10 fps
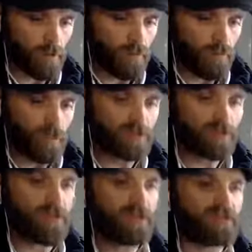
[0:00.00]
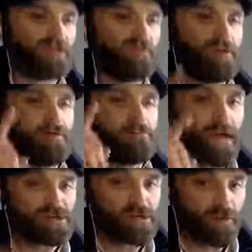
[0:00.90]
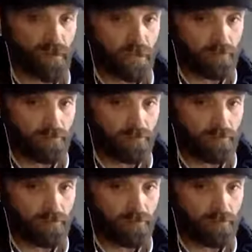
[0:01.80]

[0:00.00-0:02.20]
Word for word: Right, so there has to be a measure then.